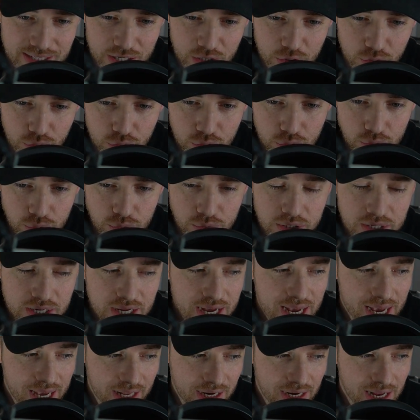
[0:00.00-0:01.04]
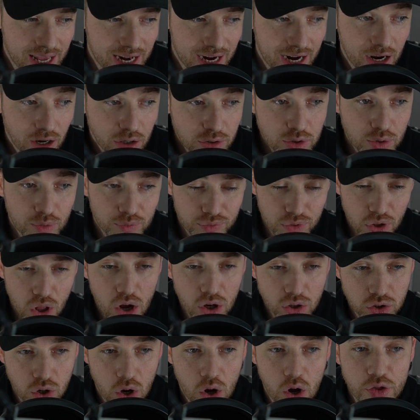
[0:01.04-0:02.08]
I grew. And I also
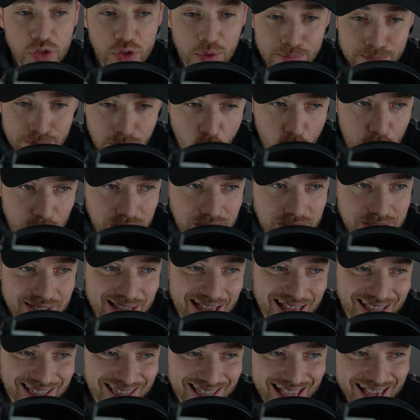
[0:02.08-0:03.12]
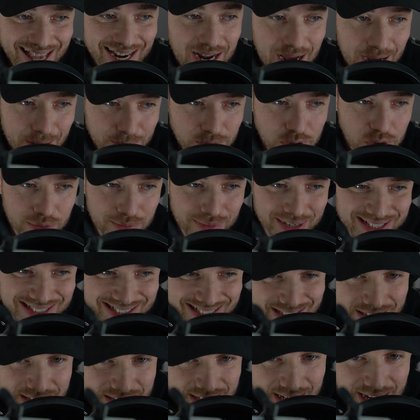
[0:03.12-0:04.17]
vlogged all the moments that led up to my
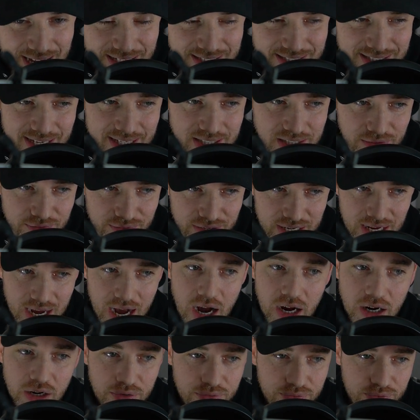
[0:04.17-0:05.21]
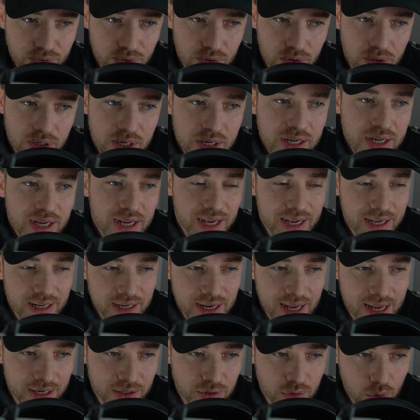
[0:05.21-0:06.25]
success as a videographer
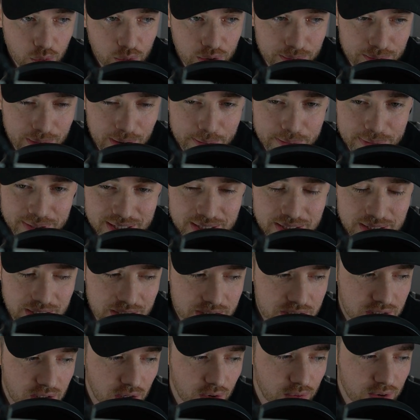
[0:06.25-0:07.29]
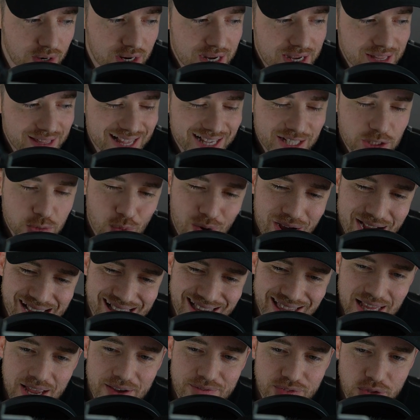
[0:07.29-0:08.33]
and growing my business. So that's why I
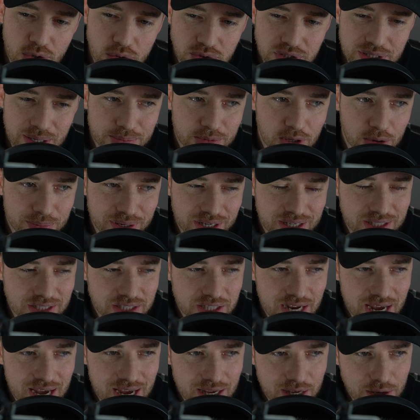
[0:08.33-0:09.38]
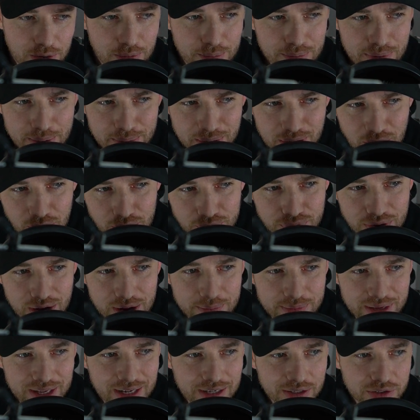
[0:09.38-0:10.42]
left those up there, because yeah, maybe you don't
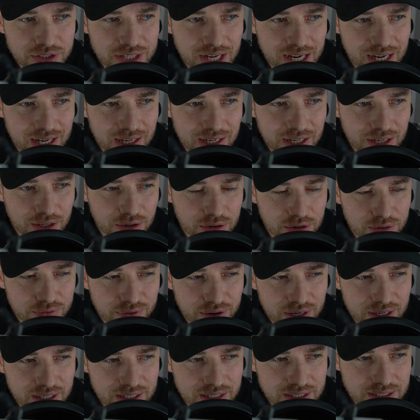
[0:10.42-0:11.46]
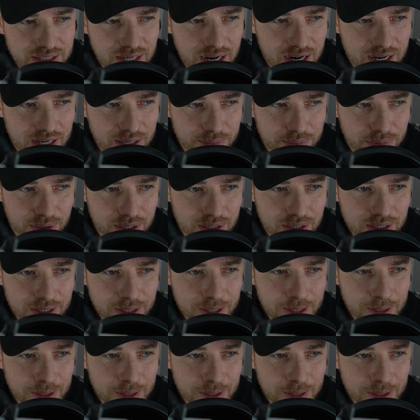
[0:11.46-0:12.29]
find me entertaining or you find it exciting, but,